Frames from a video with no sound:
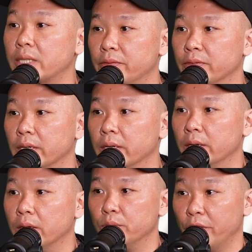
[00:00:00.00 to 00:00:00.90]
step
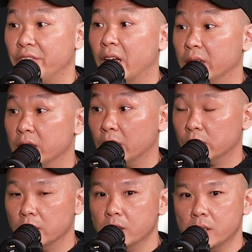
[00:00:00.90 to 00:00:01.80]
further with their
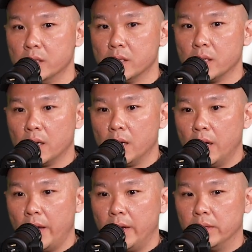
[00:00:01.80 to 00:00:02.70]
discussions.
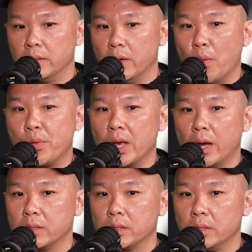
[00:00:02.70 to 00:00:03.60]
And we
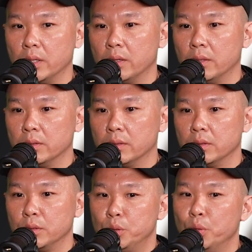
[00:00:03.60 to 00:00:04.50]
are still
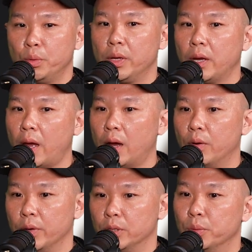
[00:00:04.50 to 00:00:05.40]
doing
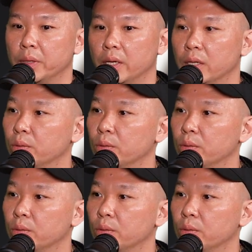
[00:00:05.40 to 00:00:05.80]
how we're doing it